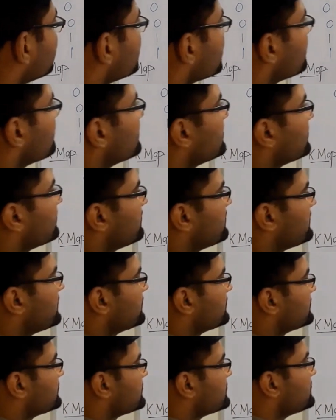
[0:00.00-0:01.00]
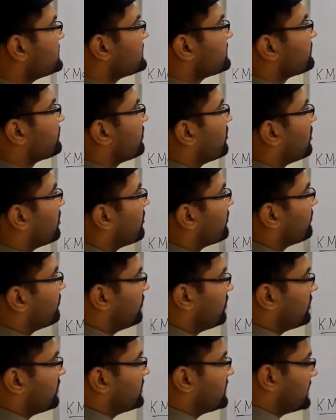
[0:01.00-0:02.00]
similarly you do it for,
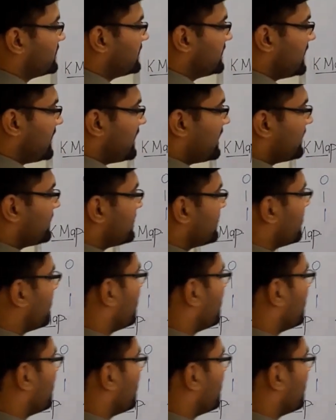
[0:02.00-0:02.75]
for the carry